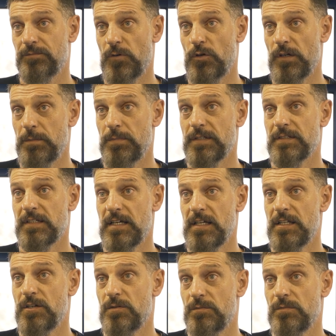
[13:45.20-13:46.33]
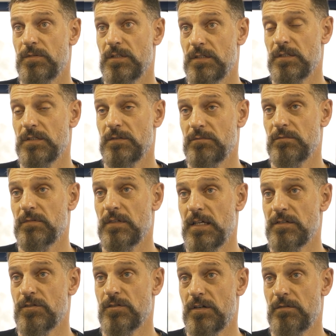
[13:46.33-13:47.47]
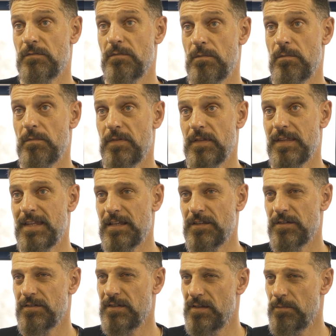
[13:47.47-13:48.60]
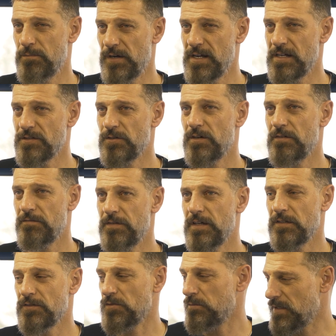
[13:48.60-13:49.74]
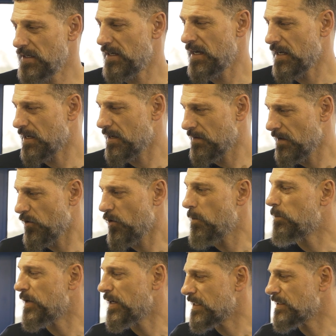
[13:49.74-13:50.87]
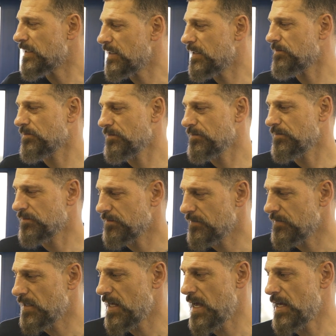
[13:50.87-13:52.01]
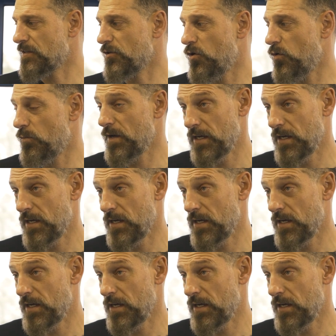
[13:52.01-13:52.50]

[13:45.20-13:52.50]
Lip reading: Olympic Stadium, the player's going to feel to be like completely at home.